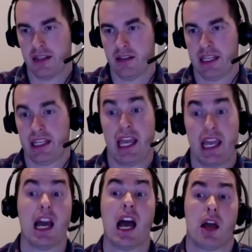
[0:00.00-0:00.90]
of like, hey,
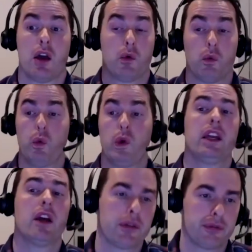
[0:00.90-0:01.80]
we
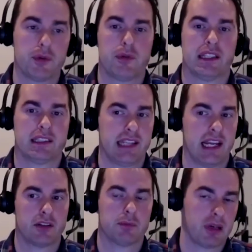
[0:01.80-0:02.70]
go through this
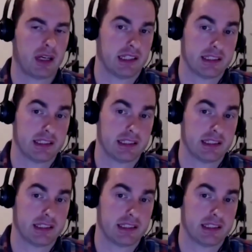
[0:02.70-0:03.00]
standard process,